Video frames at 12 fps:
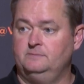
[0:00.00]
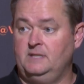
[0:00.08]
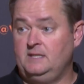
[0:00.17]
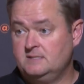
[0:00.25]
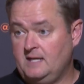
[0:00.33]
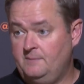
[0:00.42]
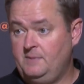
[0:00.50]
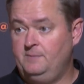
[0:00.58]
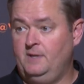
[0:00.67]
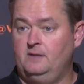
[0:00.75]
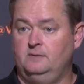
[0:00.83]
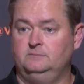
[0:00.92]
He's got to be
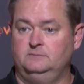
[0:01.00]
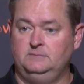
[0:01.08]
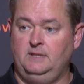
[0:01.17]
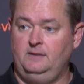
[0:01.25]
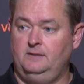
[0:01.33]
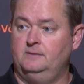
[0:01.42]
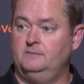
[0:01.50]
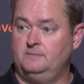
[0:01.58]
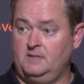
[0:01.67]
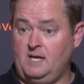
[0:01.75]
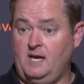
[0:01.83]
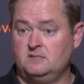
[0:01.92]
better. And
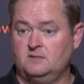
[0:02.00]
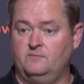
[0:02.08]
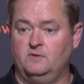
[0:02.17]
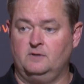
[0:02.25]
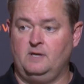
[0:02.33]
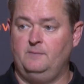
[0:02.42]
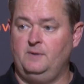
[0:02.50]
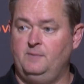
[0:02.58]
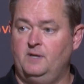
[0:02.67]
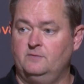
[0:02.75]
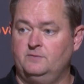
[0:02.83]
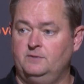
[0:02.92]
the guys up front got to be
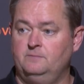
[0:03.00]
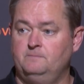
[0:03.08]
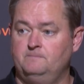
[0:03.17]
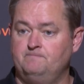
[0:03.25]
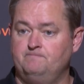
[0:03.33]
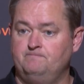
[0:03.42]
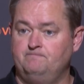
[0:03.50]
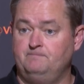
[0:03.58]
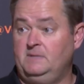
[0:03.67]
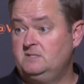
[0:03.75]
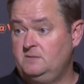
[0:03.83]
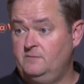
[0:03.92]
better, too.
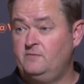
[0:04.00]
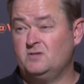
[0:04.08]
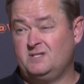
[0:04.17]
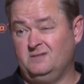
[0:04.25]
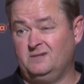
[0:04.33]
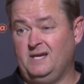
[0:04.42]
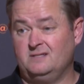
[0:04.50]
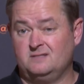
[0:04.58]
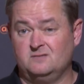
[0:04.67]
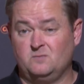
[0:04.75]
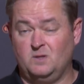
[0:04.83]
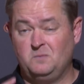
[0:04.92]
And some of our skill guys
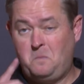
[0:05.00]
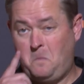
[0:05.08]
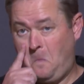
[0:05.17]
as well.